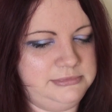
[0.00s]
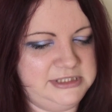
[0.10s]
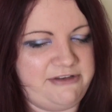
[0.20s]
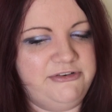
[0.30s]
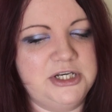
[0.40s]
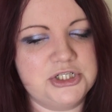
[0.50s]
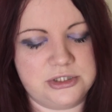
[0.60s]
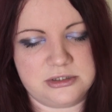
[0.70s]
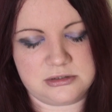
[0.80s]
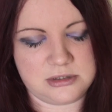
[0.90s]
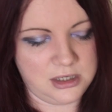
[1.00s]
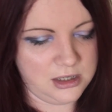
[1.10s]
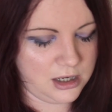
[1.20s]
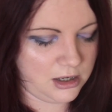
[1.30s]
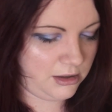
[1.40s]
definitions
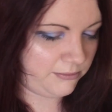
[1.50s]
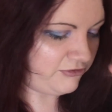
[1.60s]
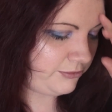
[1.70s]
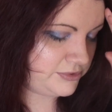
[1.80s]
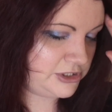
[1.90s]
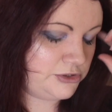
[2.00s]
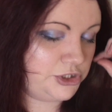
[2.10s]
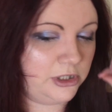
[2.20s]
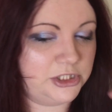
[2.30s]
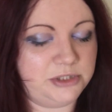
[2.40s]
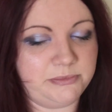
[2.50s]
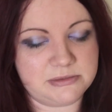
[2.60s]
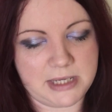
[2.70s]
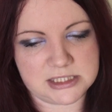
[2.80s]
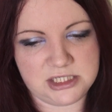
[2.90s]
from sociology
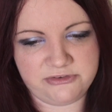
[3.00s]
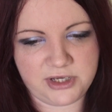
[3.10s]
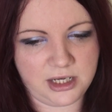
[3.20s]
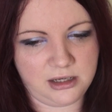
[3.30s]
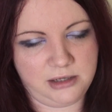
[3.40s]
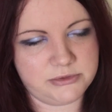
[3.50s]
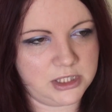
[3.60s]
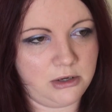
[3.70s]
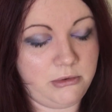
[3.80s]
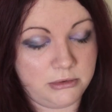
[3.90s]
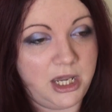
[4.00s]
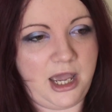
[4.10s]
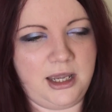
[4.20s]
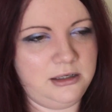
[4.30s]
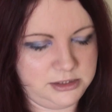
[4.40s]
perspective, and I was like, oh,
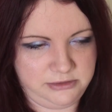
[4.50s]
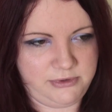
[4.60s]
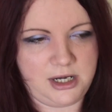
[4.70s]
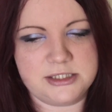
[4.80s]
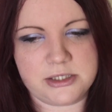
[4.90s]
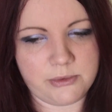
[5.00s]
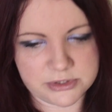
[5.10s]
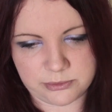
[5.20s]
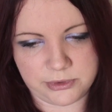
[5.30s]
okay, I didn't realize I was